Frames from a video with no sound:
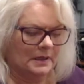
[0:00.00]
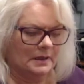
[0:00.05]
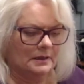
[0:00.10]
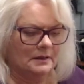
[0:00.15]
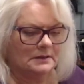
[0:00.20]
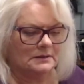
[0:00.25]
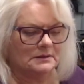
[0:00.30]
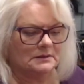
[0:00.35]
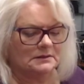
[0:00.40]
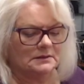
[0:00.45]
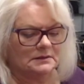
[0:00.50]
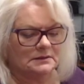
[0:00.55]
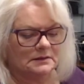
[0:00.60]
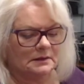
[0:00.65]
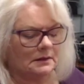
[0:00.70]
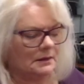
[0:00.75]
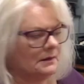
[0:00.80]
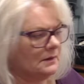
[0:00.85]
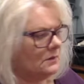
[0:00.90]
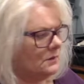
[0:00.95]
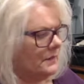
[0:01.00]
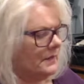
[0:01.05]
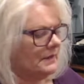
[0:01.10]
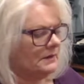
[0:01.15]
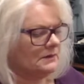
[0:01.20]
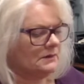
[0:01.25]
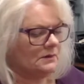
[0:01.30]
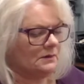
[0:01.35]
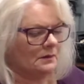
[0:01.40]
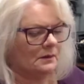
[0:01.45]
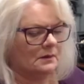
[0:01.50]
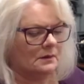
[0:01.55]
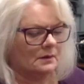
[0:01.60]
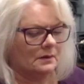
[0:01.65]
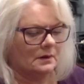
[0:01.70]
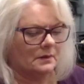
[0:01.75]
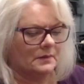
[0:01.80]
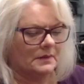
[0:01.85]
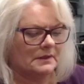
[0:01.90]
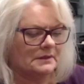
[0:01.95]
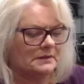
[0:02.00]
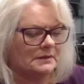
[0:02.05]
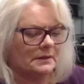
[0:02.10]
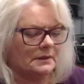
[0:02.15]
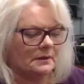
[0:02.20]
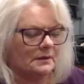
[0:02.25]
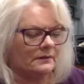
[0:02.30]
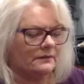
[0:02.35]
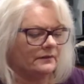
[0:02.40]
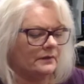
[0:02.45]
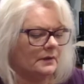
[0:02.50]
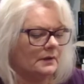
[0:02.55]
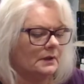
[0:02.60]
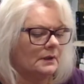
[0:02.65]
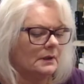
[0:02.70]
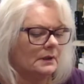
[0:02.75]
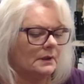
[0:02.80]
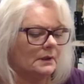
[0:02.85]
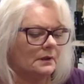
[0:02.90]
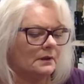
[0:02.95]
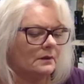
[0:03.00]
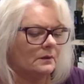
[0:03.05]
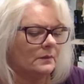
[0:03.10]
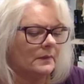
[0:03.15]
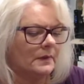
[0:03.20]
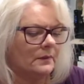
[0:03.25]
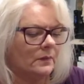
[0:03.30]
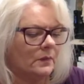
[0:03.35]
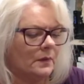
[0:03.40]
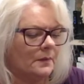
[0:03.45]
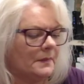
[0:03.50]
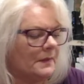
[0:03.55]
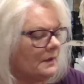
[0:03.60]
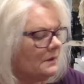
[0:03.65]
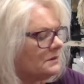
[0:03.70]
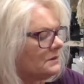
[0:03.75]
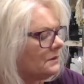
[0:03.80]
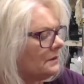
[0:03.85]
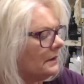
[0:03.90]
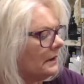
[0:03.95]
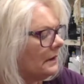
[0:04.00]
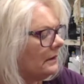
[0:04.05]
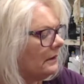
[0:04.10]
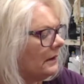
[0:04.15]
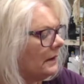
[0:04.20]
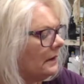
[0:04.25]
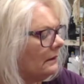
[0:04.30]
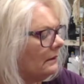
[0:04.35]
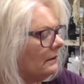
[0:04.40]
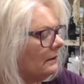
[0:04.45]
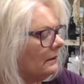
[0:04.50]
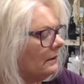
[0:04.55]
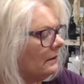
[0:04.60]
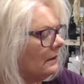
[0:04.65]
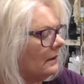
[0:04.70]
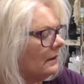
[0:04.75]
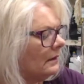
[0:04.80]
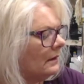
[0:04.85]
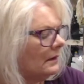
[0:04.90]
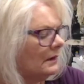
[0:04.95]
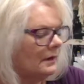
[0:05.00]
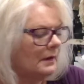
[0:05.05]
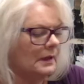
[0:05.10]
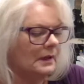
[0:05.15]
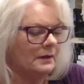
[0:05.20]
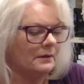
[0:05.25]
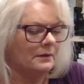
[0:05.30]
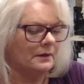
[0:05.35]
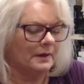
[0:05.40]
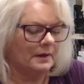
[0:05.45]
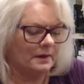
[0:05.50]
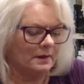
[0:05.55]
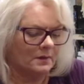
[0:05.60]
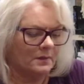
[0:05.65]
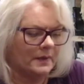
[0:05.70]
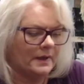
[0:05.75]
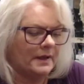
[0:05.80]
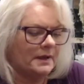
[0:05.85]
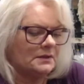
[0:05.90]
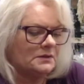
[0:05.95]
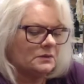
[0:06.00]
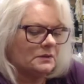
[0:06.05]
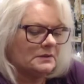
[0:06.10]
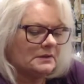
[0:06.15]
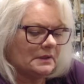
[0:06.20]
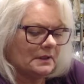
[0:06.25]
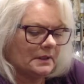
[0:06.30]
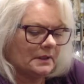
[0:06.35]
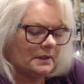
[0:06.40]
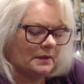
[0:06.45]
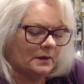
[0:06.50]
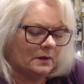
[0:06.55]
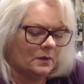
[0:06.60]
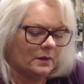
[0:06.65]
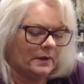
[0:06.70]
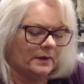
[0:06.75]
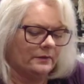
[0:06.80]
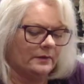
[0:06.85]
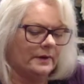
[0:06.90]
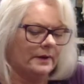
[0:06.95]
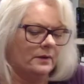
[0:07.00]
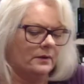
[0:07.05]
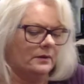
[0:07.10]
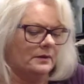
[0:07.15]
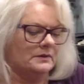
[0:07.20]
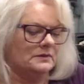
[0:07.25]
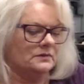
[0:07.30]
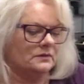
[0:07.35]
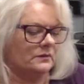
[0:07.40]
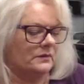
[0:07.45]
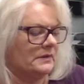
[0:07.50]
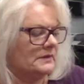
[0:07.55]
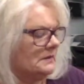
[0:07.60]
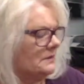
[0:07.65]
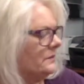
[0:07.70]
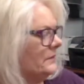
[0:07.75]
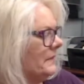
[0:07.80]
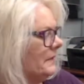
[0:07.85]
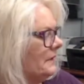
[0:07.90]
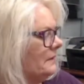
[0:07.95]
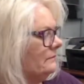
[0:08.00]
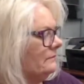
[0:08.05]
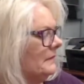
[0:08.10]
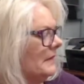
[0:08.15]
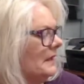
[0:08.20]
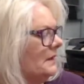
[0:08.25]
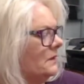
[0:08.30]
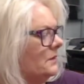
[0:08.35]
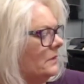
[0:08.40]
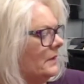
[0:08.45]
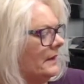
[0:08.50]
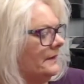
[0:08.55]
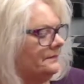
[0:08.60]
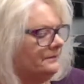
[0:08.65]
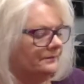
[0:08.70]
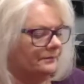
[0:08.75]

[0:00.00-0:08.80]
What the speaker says: This is just a little bit too long. I'm going to take off a little bit more. I'm not sure how either the other page wasn't quite right or this one wasn't, but either way.